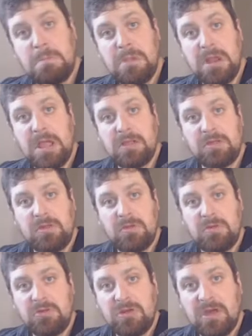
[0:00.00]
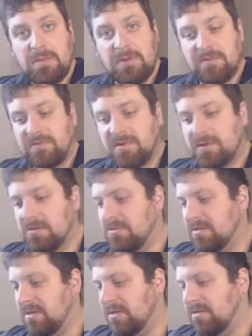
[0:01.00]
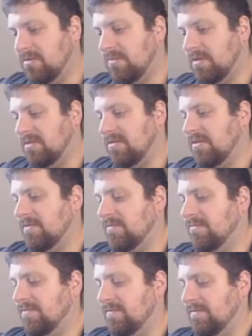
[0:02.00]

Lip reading: not too shabby, if I do say so myself.